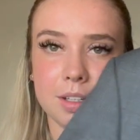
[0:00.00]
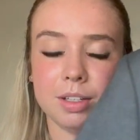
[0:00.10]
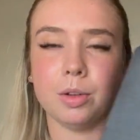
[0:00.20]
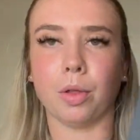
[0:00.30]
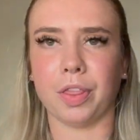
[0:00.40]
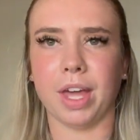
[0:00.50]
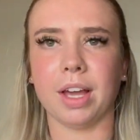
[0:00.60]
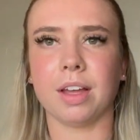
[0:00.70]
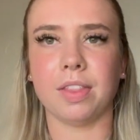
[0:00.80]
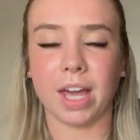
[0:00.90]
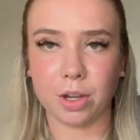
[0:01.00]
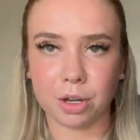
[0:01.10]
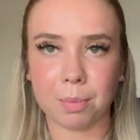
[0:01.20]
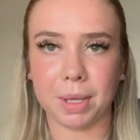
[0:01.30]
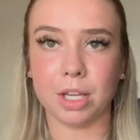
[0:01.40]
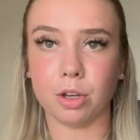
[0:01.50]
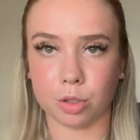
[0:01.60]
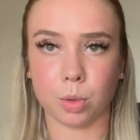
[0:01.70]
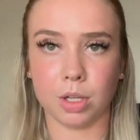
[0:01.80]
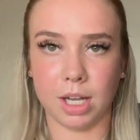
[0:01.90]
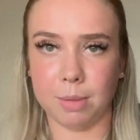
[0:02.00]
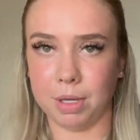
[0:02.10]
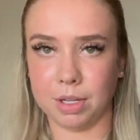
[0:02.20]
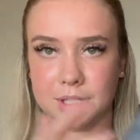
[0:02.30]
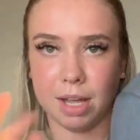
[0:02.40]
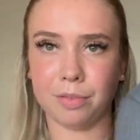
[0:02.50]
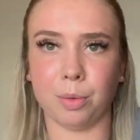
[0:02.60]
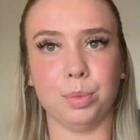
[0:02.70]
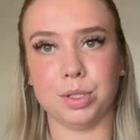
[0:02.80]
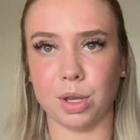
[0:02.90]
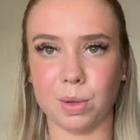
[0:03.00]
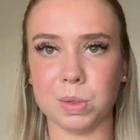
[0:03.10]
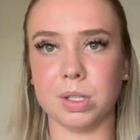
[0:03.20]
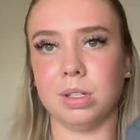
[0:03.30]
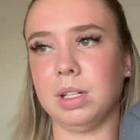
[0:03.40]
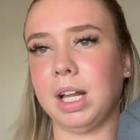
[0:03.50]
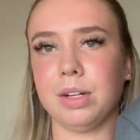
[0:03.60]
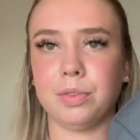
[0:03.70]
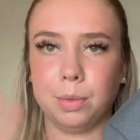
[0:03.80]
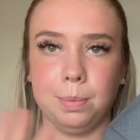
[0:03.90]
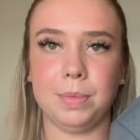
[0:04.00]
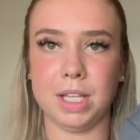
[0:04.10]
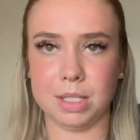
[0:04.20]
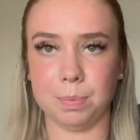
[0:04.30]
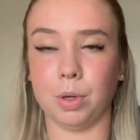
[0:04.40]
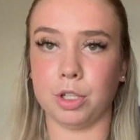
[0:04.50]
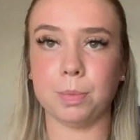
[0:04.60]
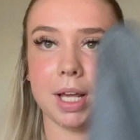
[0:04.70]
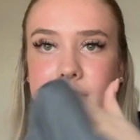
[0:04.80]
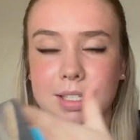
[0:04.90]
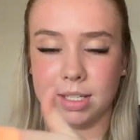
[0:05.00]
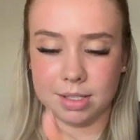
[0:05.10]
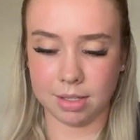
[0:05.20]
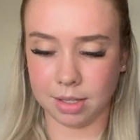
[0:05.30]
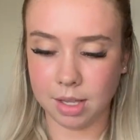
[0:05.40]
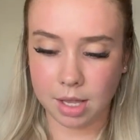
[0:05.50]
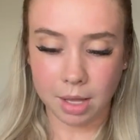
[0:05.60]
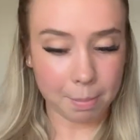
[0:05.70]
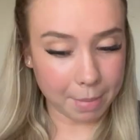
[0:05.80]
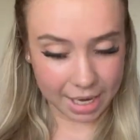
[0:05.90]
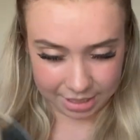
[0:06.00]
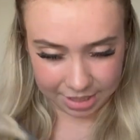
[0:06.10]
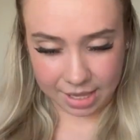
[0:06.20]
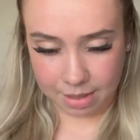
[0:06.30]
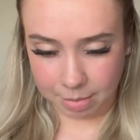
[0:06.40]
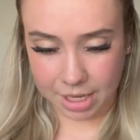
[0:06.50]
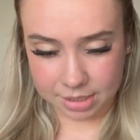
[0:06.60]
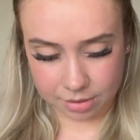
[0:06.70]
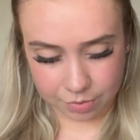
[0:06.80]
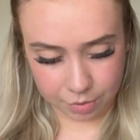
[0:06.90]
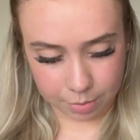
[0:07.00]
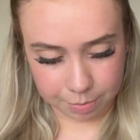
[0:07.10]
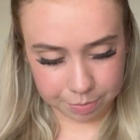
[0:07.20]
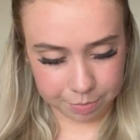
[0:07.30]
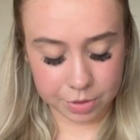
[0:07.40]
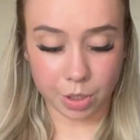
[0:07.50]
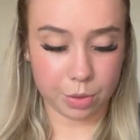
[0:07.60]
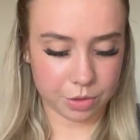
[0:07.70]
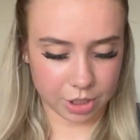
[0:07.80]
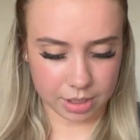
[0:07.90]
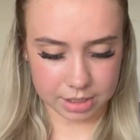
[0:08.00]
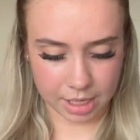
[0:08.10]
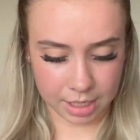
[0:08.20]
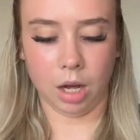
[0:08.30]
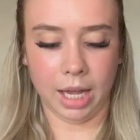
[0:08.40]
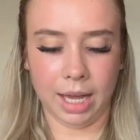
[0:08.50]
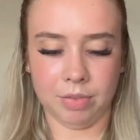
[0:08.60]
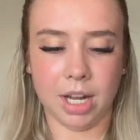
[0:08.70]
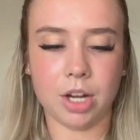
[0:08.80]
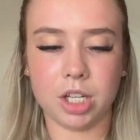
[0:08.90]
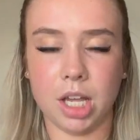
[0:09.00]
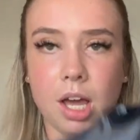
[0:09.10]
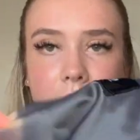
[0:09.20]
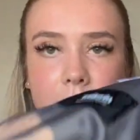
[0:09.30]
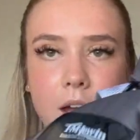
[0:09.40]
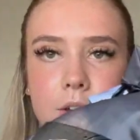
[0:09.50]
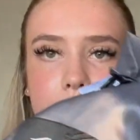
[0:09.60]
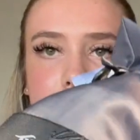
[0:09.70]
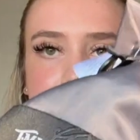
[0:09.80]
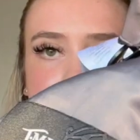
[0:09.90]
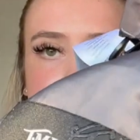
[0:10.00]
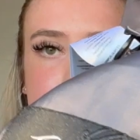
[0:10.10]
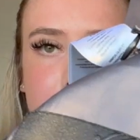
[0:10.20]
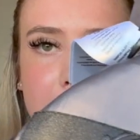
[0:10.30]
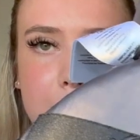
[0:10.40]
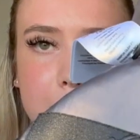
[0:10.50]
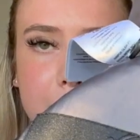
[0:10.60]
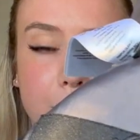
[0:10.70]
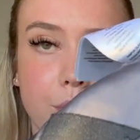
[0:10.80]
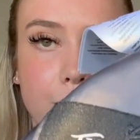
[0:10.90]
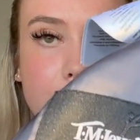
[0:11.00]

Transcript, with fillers: not thick they're gonna be good quality because they're from suits and like from these posh places that men get their blazers from suits shall i say i haven't actually heard of this brand before